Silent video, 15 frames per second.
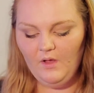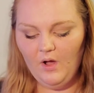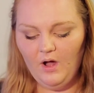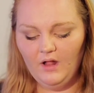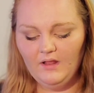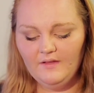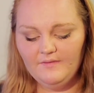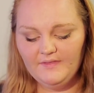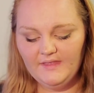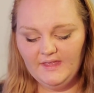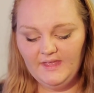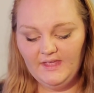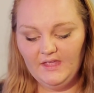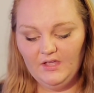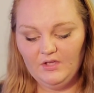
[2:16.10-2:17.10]
all of
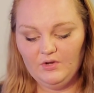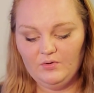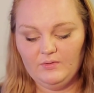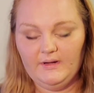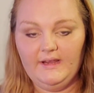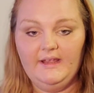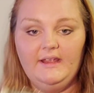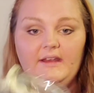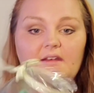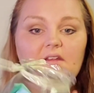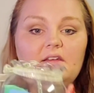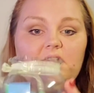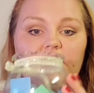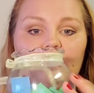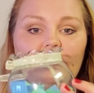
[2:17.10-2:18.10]
the green
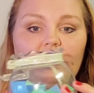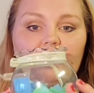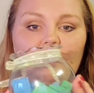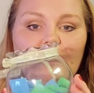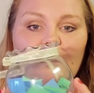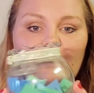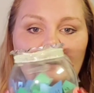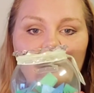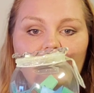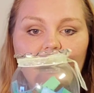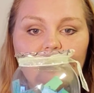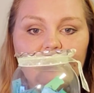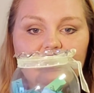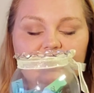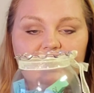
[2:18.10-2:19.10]

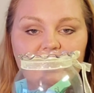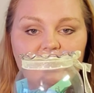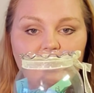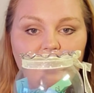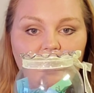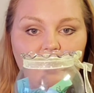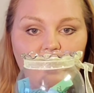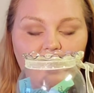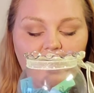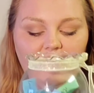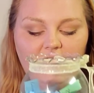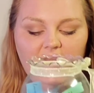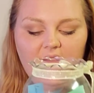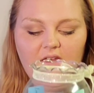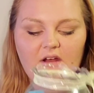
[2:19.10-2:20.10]
pieces of paper
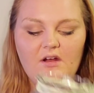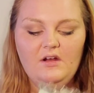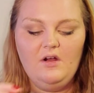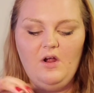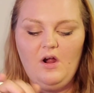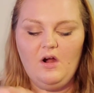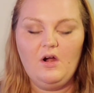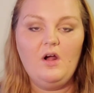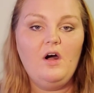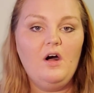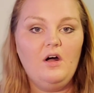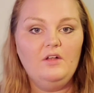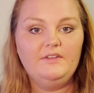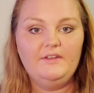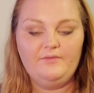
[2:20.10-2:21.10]
in here are
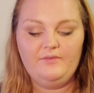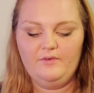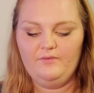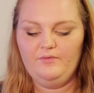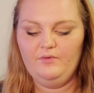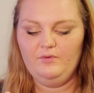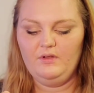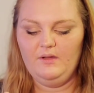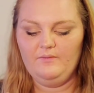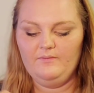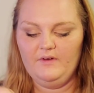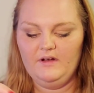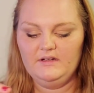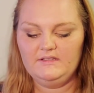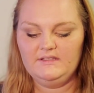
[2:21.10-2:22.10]
all different food
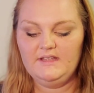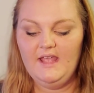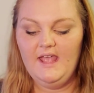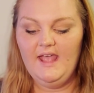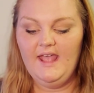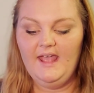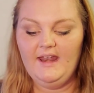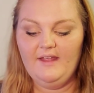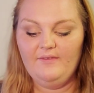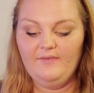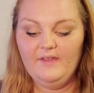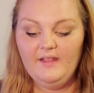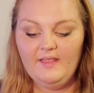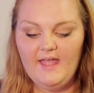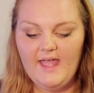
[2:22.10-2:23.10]
comforts. And I
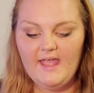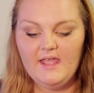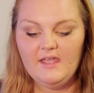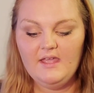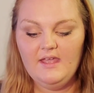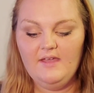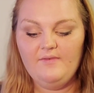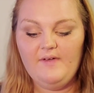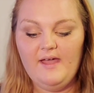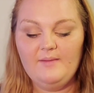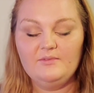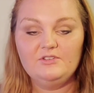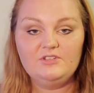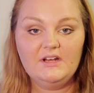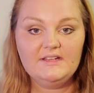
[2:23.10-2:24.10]
feel like if
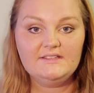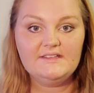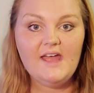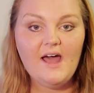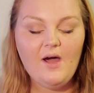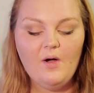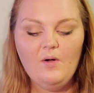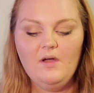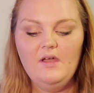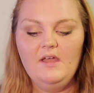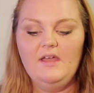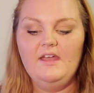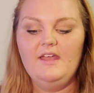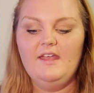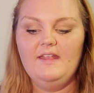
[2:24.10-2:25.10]
I'm stressed out,
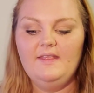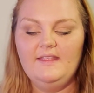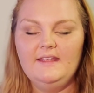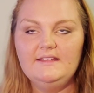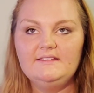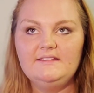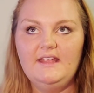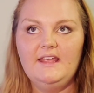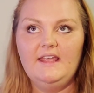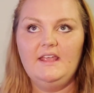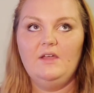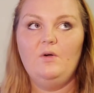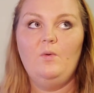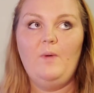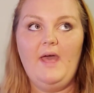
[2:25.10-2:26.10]
at least
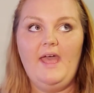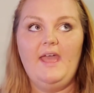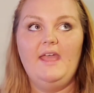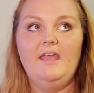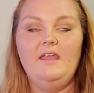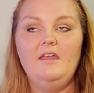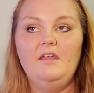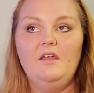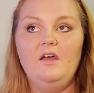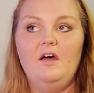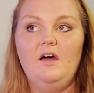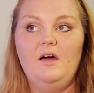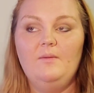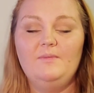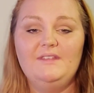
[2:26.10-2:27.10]
taking away
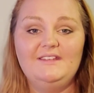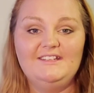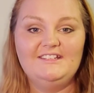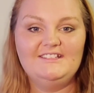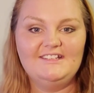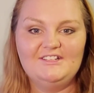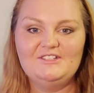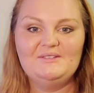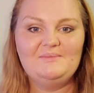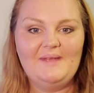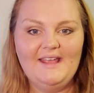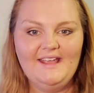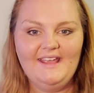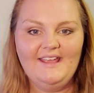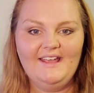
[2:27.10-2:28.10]
the decision
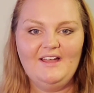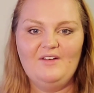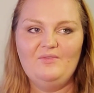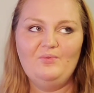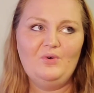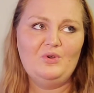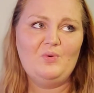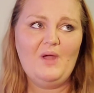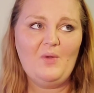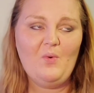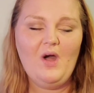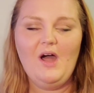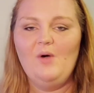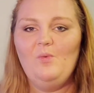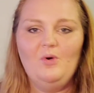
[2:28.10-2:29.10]
making of what do I
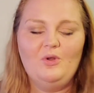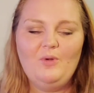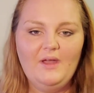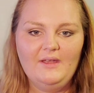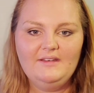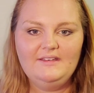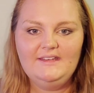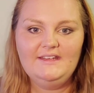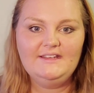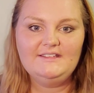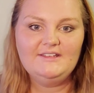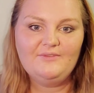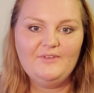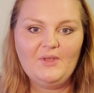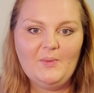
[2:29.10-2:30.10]
want, what do I need
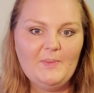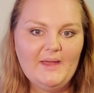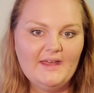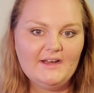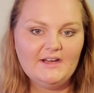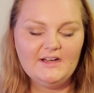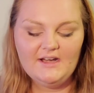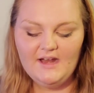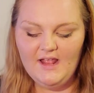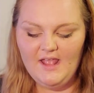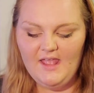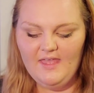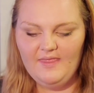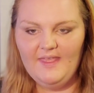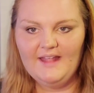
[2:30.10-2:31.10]
to feel better,
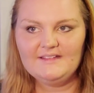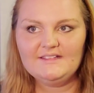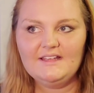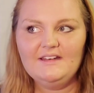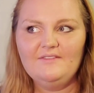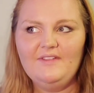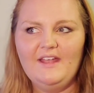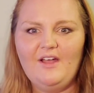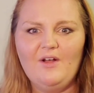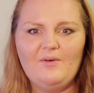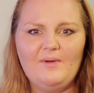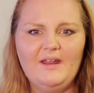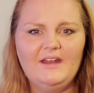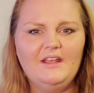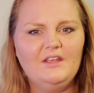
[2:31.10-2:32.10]
that's kind of like
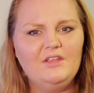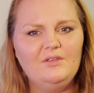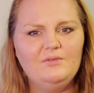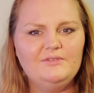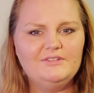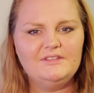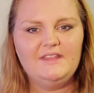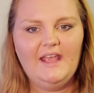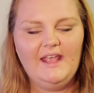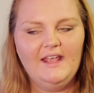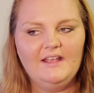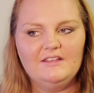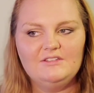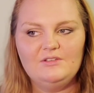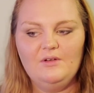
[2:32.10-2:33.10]
already a huge
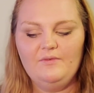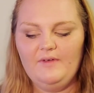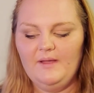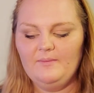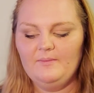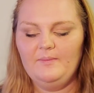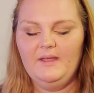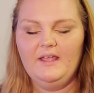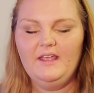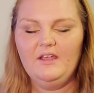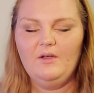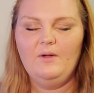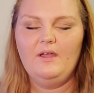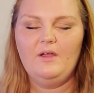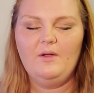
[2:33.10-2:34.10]
thing. So if I'm picking
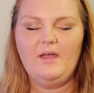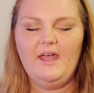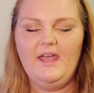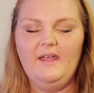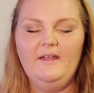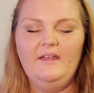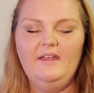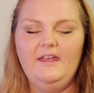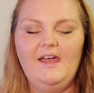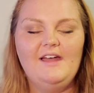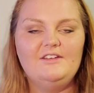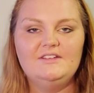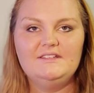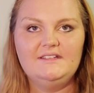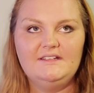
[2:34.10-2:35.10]
going, okay, I
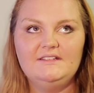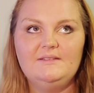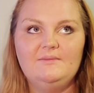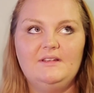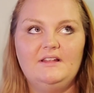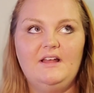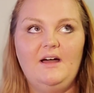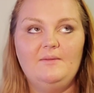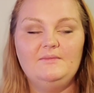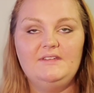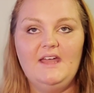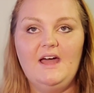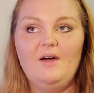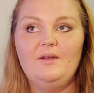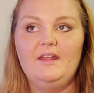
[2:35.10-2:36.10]
just need something to calm
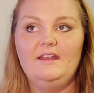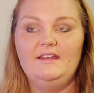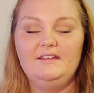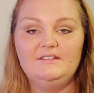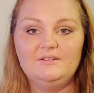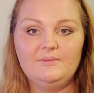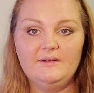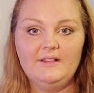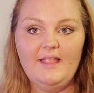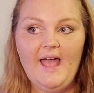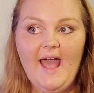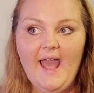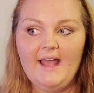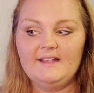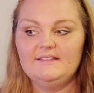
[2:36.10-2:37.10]
down, I need to
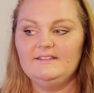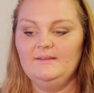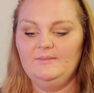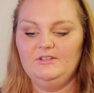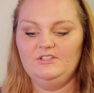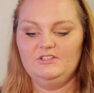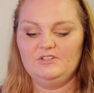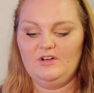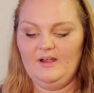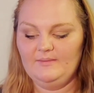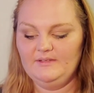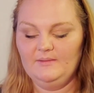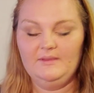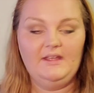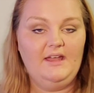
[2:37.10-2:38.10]
relax, let me just grab
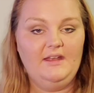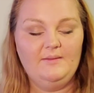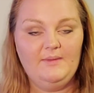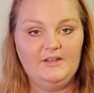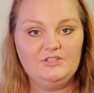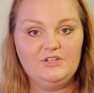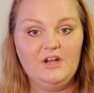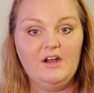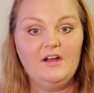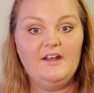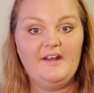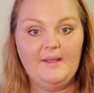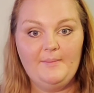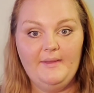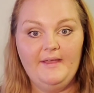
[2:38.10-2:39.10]
something out of my jar,
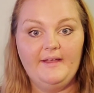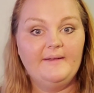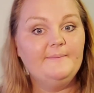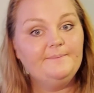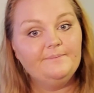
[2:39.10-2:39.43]
and I pick